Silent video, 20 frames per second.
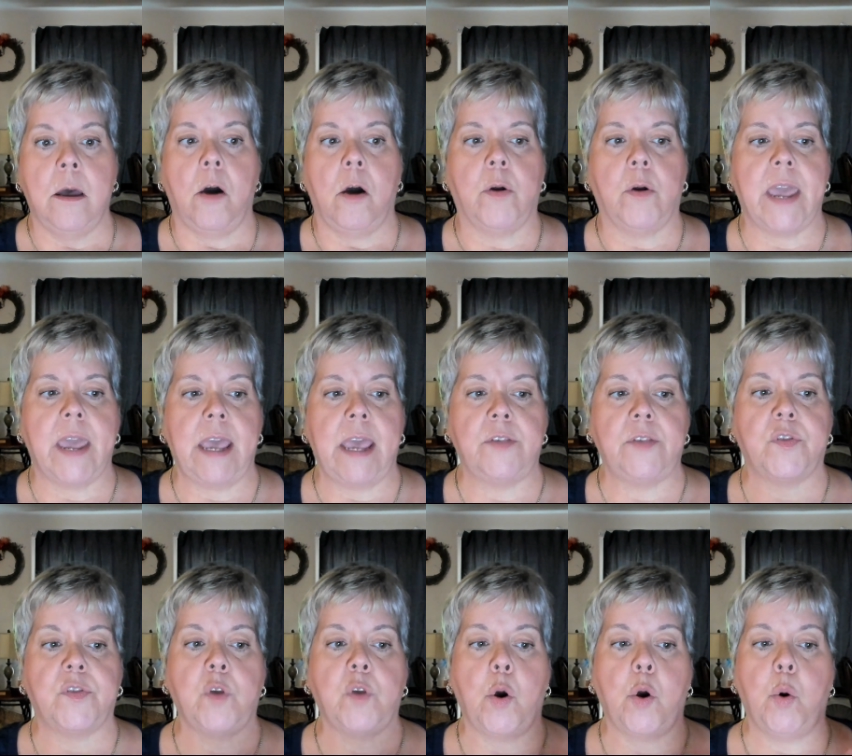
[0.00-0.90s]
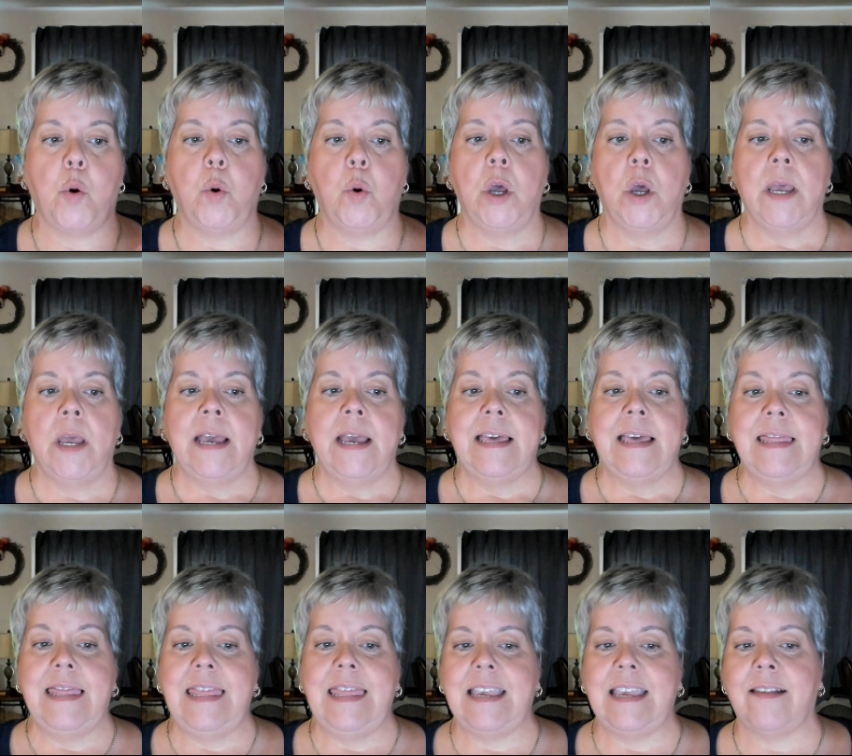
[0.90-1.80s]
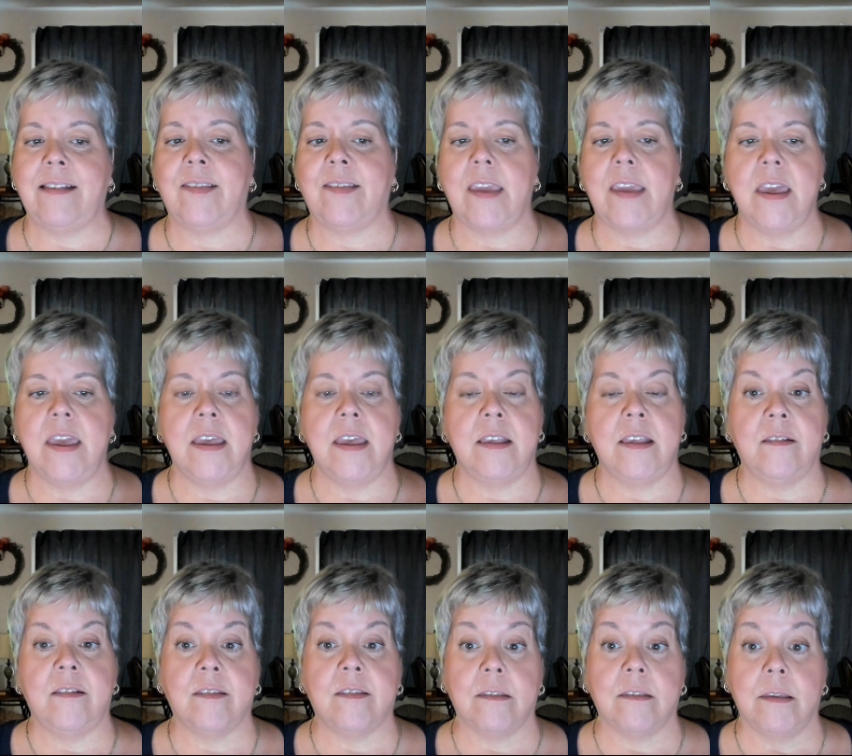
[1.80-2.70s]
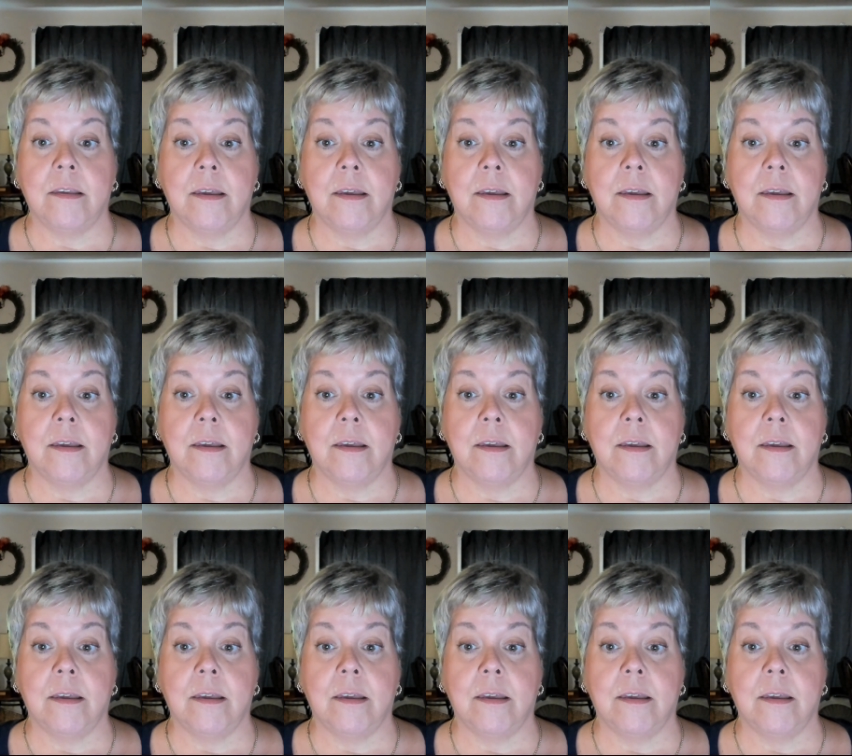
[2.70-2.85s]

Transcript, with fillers: Okay, so this is